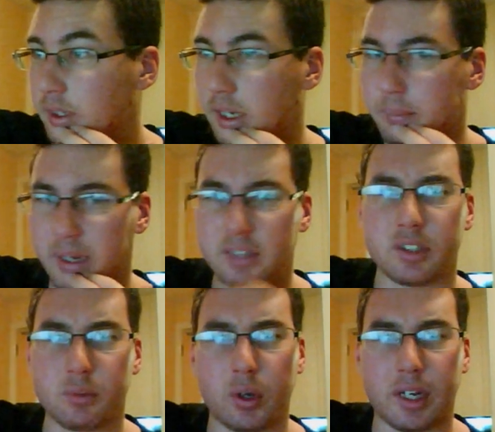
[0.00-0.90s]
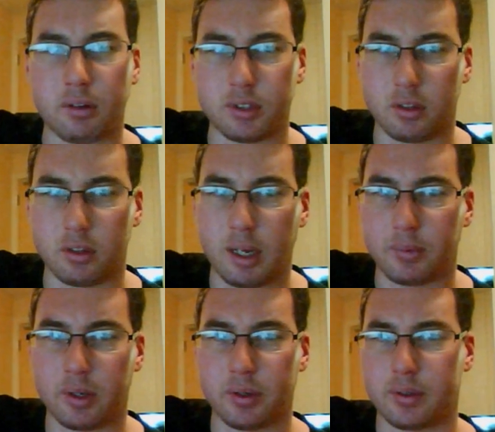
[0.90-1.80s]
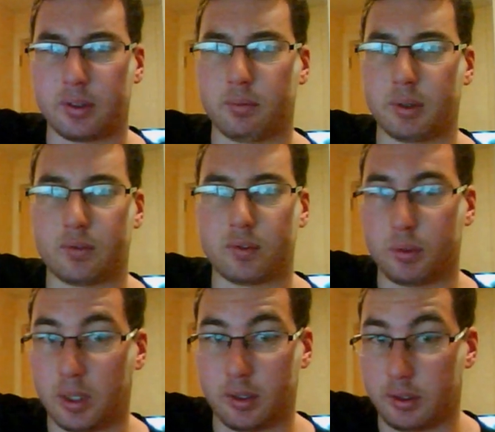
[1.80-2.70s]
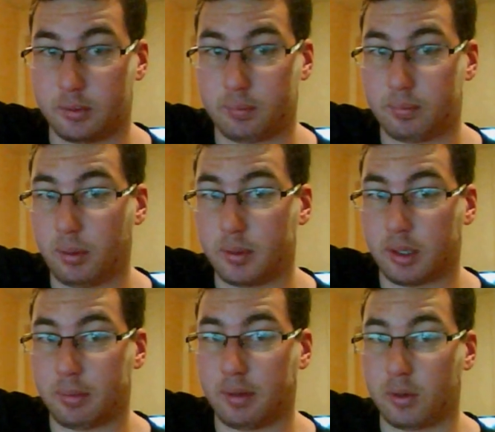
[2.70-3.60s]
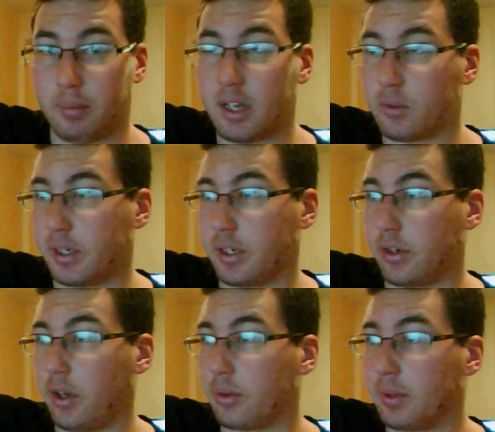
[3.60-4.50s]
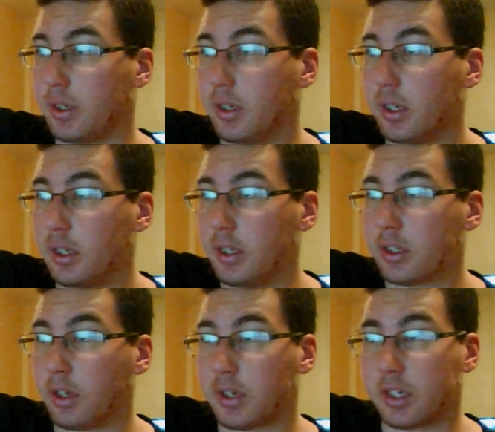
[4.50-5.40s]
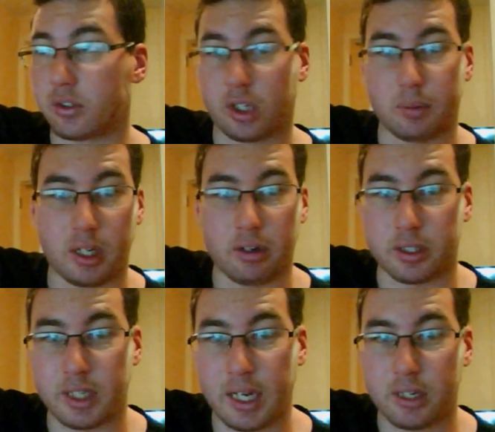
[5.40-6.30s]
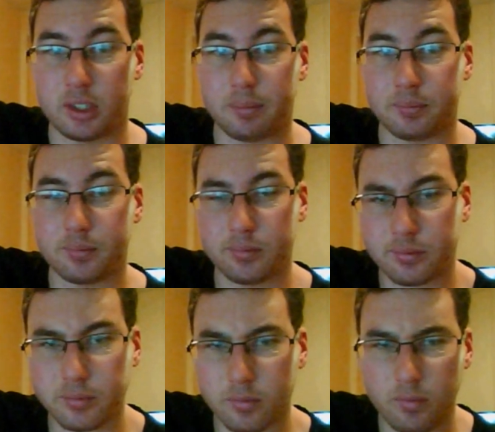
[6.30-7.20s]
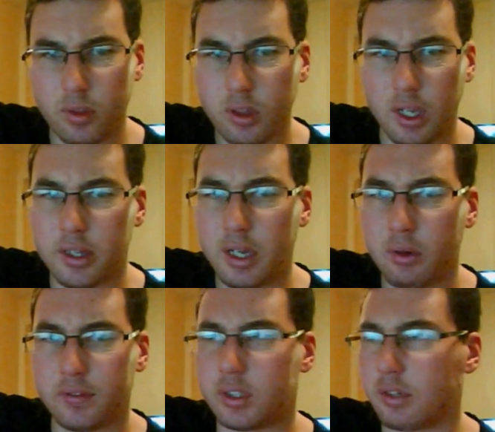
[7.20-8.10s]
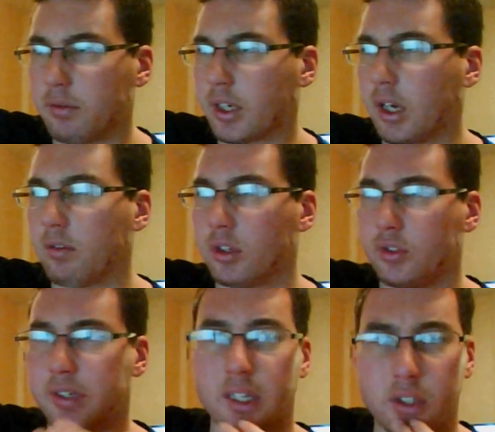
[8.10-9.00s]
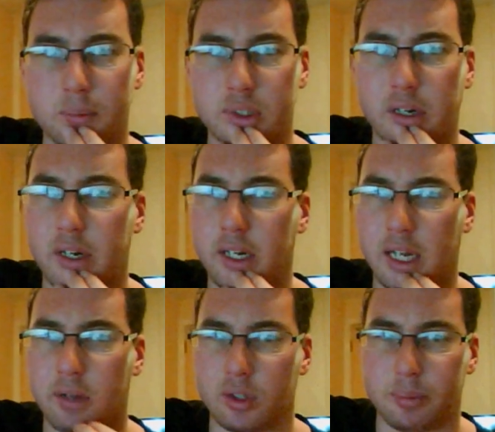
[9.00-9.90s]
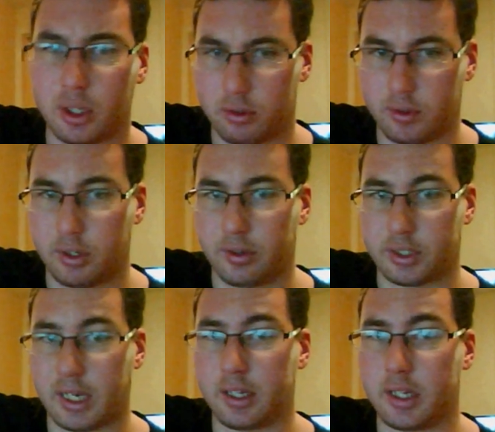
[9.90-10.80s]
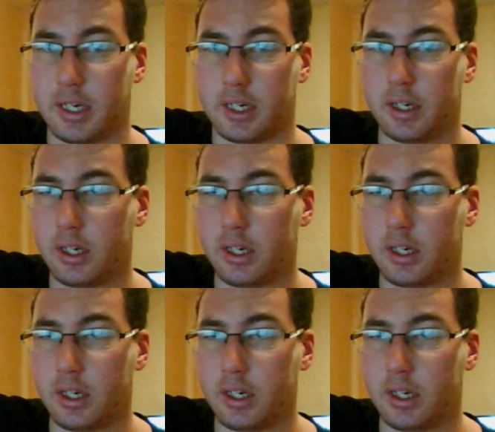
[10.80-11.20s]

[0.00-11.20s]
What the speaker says: As he's walking out to the ramp, he's probably coming out for a match. We didn't know, but Kofi Kingston comes out and attacks him, and then all of a sudden Ricardo Rodriguez comes out and allows Alberto Del Rio to get the